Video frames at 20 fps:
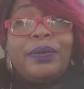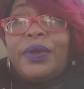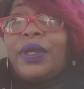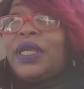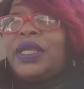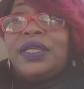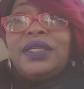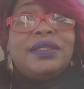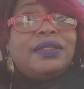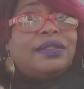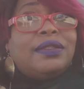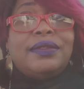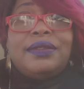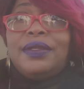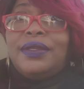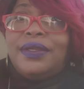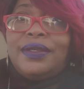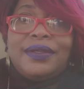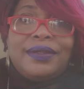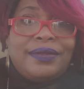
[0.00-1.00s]
He,
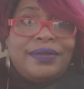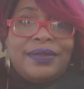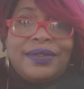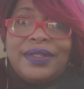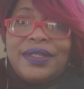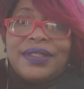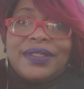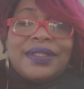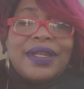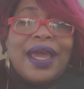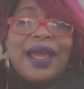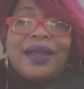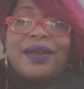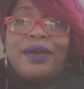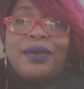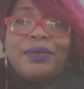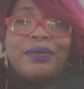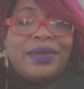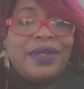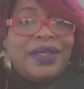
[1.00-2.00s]
he just not
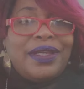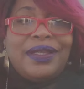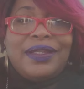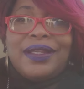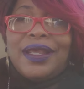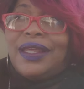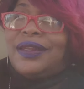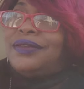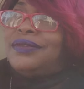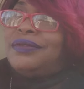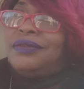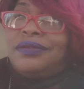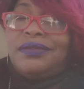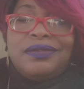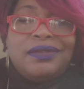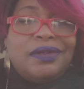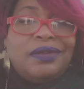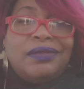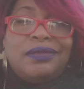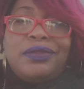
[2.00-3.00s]
going to ain't that,
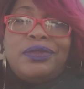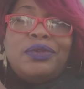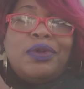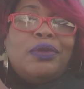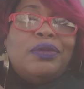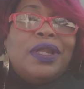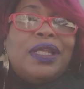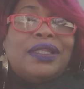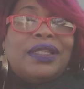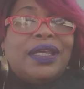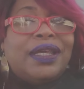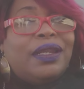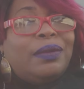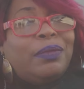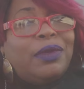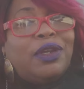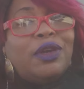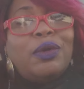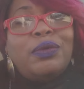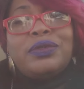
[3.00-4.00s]
you know. You don't let the
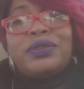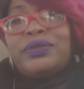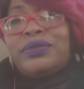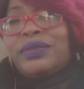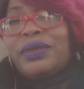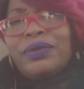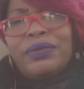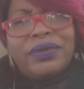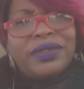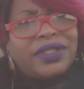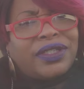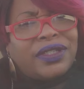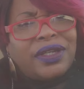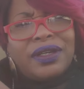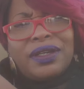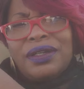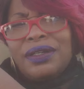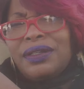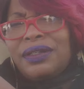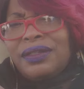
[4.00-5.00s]
enemy know what you're doing,
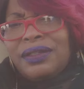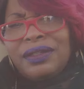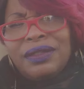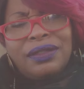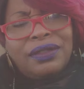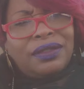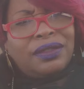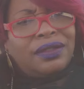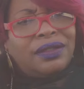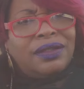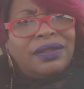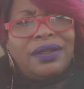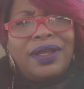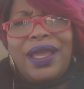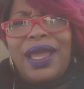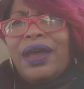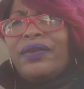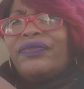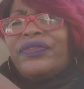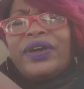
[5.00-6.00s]
sugar.
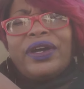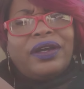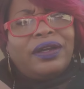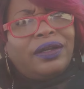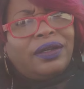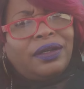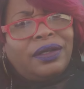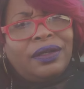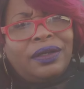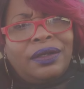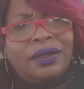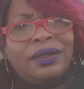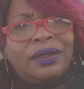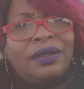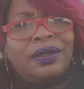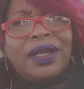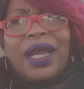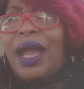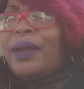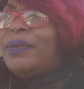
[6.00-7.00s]
Ever.
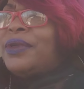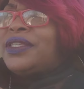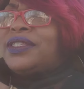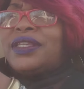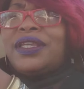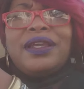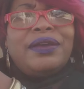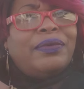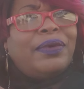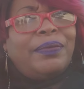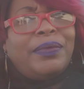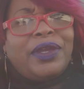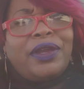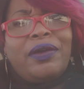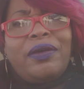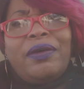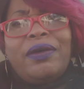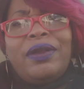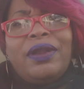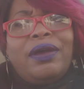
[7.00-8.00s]
I be seeing what be
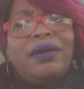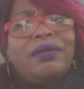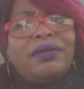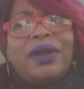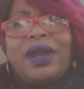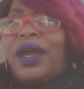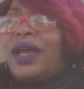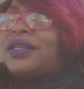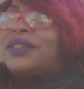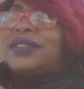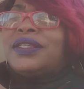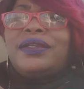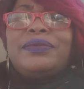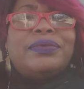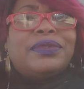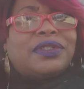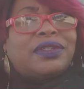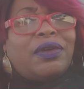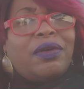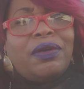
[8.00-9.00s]
going on. God see
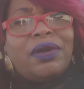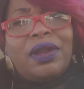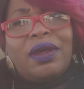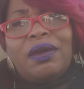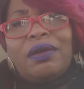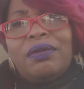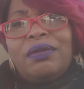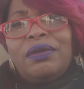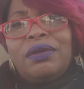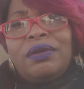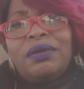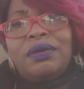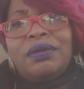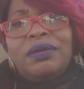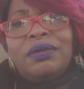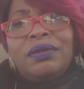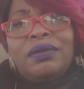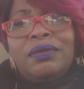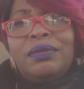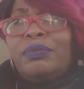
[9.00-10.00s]
what's going on.
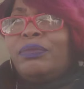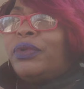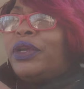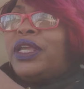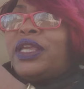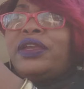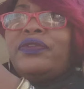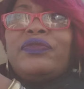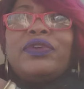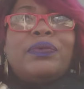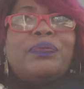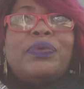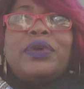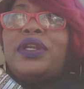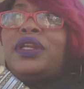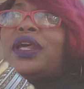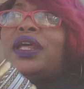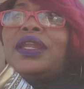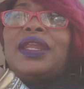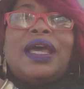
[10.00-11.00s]
But he ain't finna
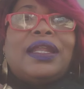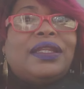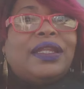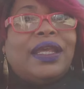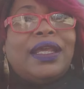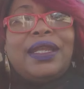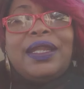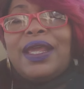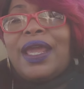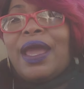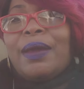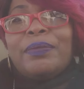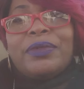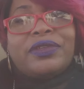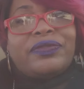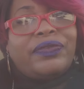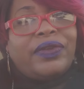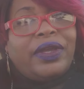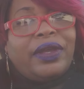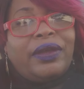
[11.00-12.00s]
put nothing out there in the
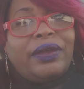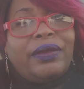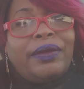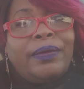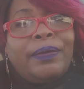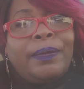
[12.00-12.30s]
atmosphere.